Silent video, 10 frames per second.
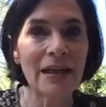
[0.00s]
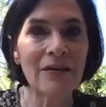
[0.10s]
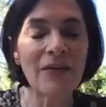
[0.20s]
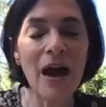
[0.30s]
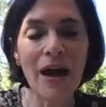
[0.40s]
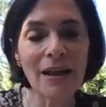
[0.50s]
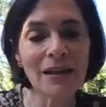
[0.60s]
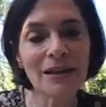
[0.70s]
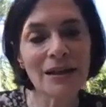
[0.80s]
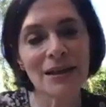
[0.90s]
if I
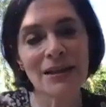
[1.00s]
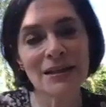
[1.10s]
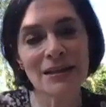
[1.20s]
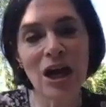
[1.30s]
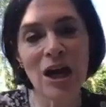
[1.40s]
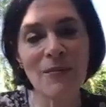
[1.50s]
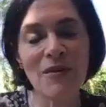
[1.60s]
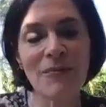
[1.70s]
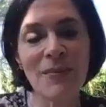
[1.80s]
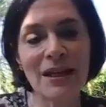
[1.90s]
look at this time
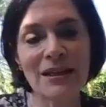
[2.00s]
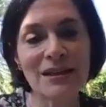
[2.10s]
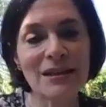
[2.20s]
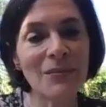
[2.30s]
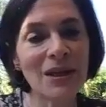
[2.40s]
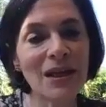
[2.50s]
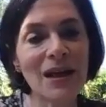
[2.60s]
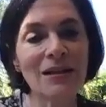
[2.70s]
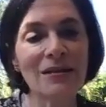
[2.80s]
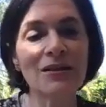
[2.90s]
of making somebody
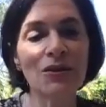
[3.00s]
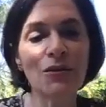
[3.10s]
else